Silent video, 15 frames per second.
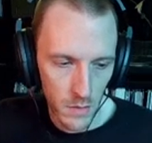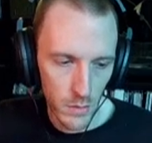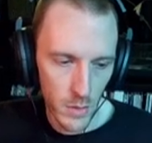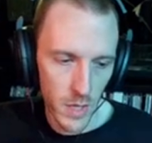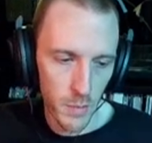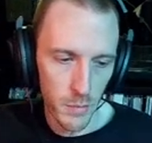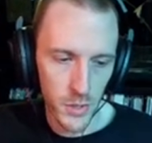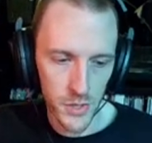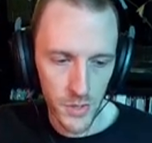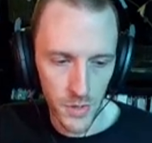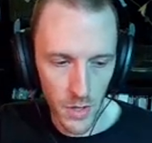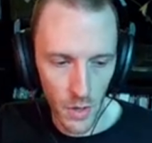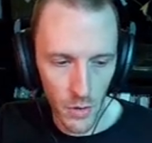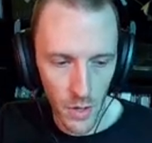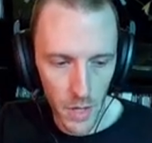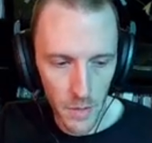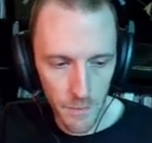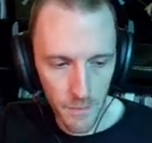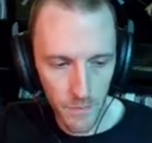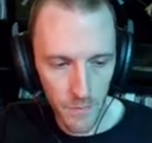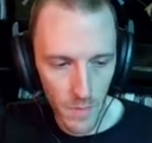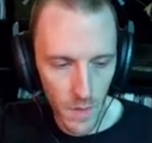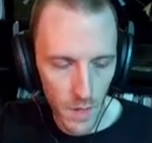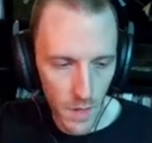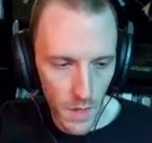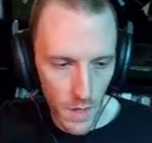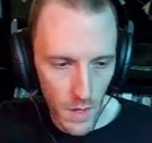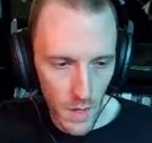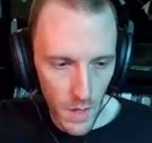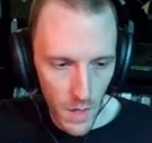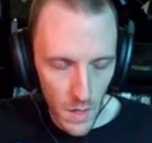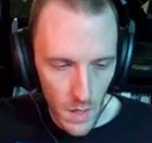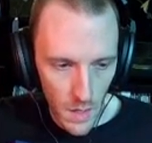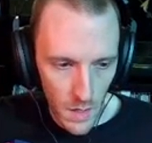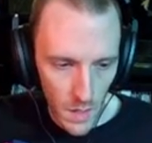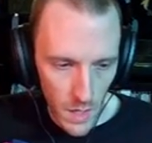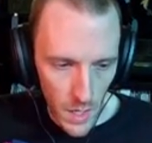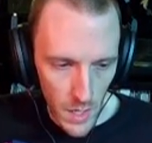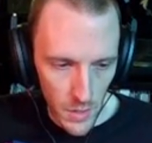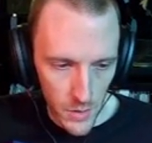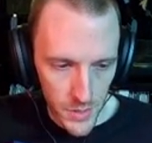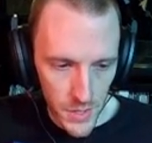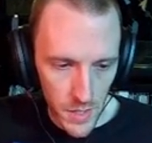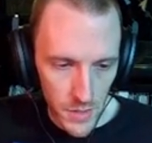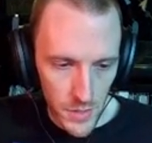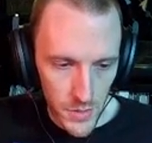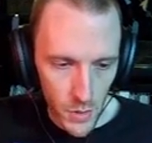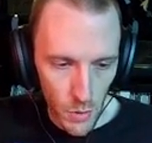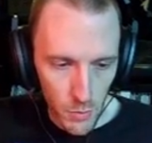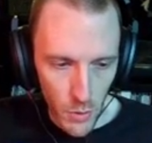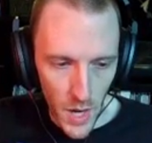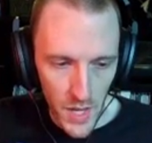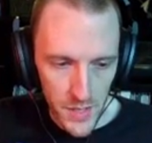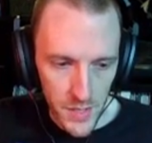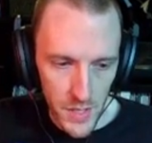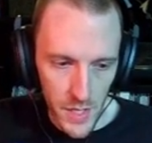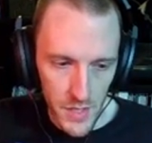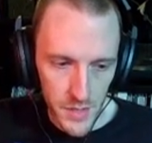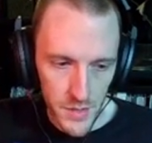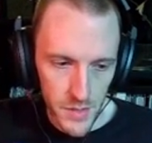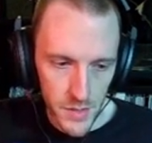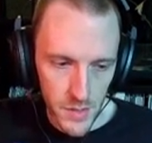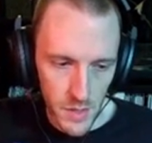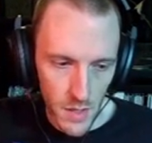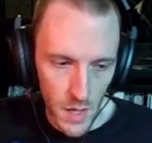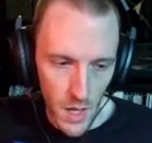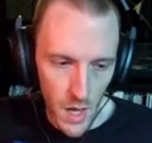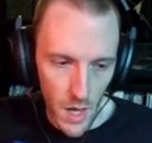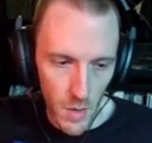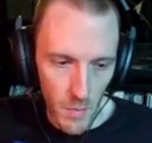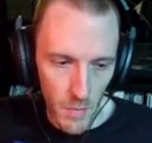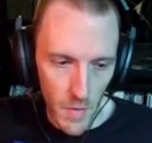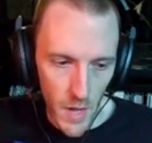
we can push the code up. And you'll see in this whole process, um,